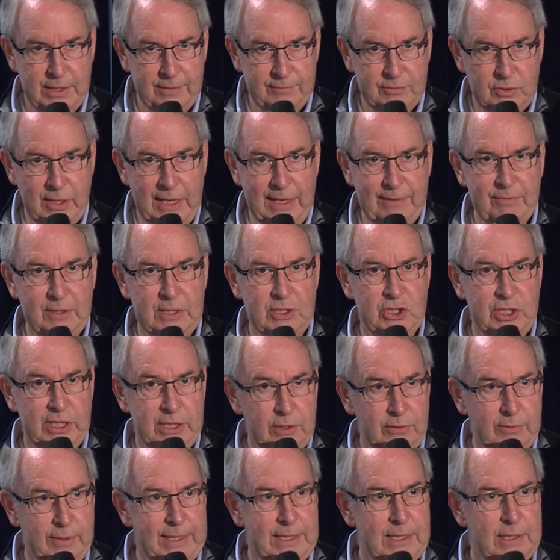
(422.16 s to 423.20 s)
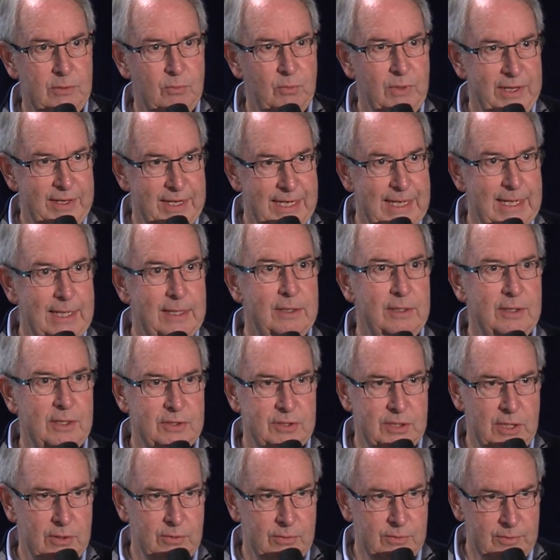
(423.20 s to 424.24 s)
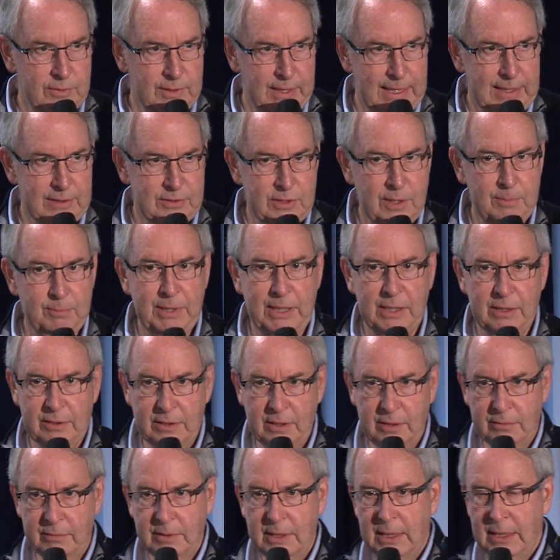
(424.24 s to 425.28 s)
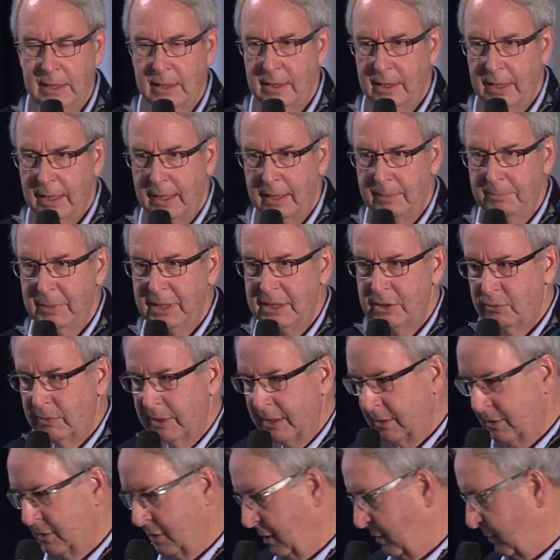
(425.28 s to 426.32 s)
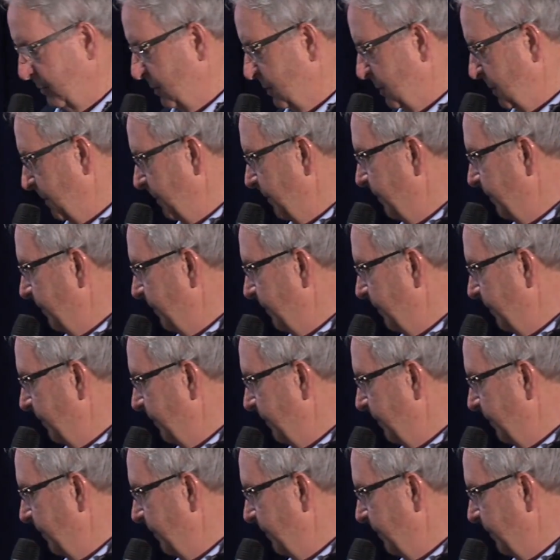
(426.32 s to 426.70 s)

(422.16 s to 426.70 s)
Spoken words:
of traffic generated within the zone as compared to between zones.